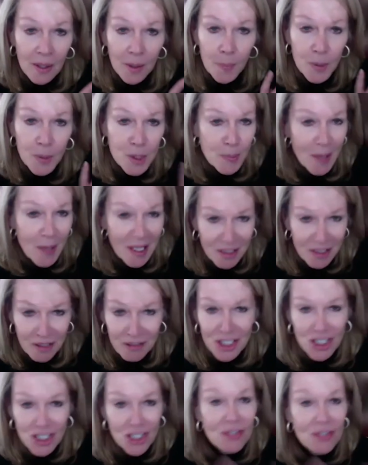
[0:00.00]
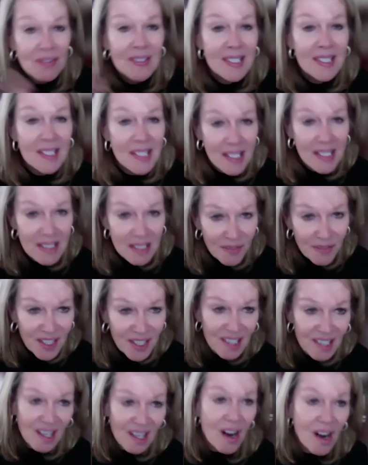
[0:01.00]
prospective students, needs of the
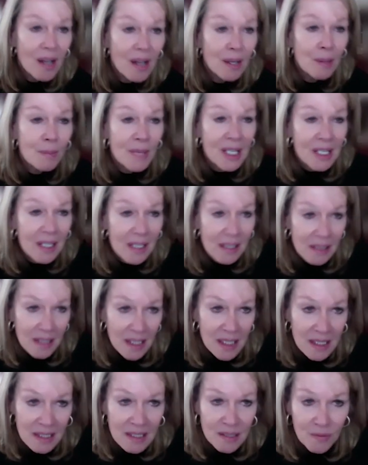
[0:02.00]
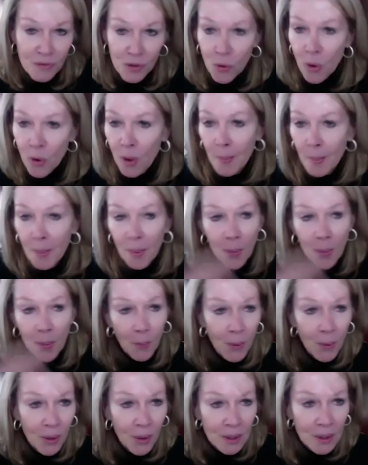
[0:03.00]
economy, needs of the corporate
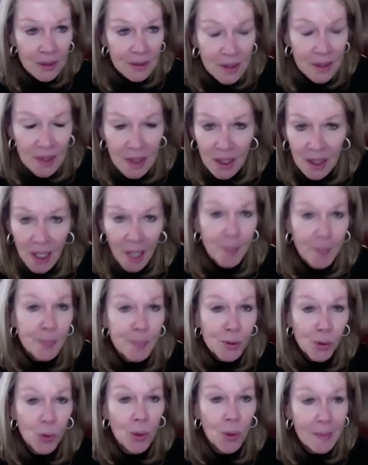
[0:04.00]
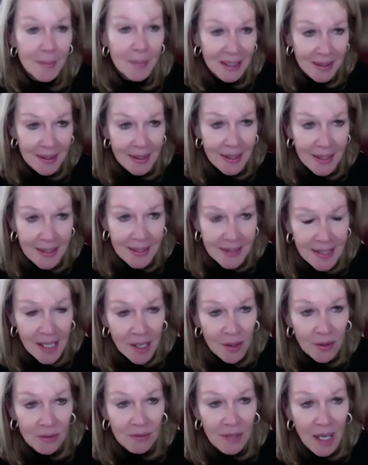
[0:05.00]
world, employment needs
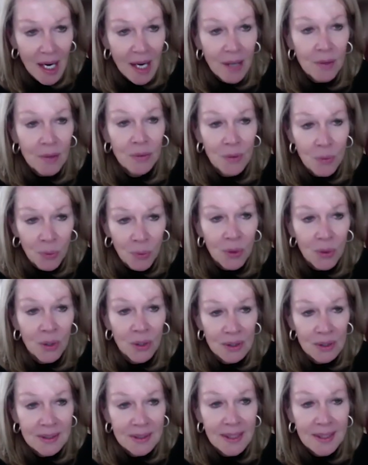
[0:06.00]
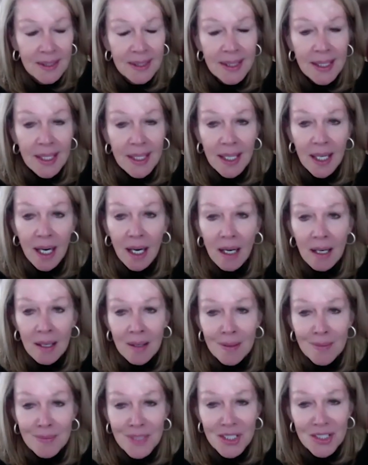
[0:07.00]
out, out in the world.
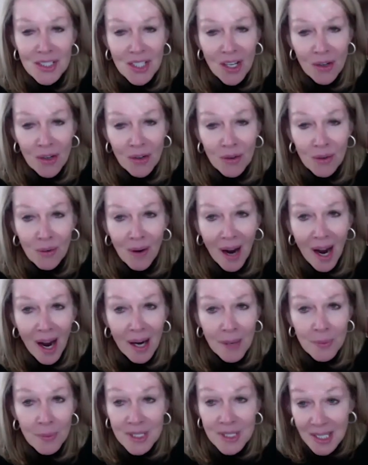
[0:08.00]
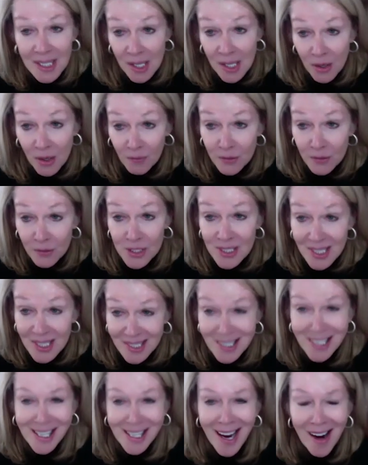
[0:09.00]
Um, so I was there for
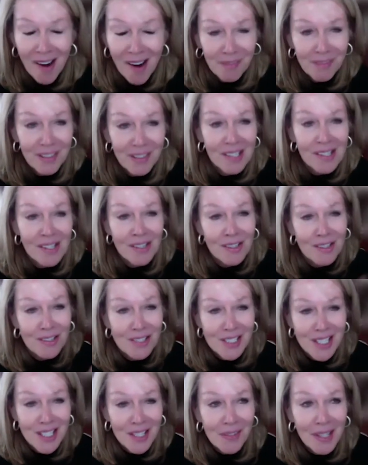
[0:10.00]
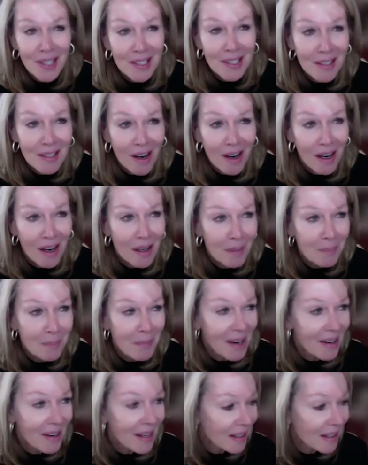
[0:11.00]
six and a half years. And then on
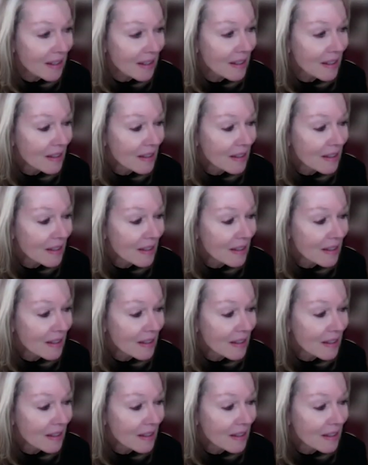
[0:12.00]
my